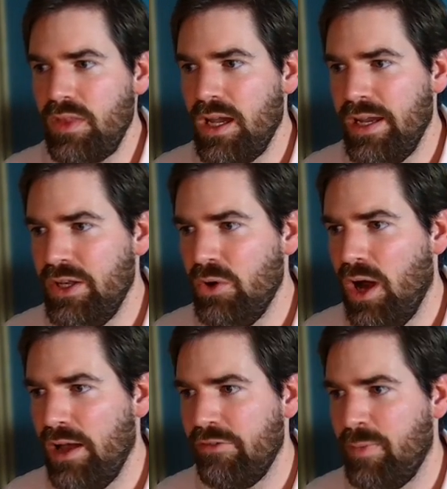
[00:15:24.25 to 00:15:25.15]
I now
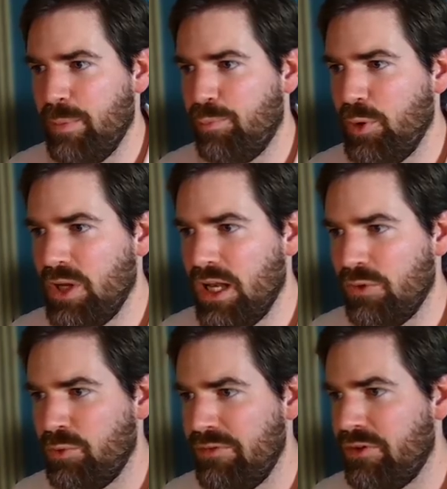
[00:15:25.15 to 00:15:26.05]
have my point
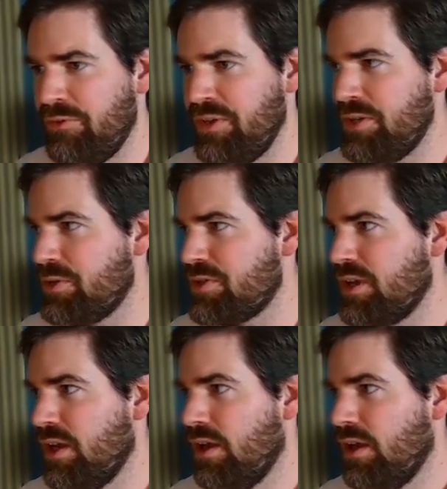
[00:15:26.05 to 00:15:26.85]
cloud with the features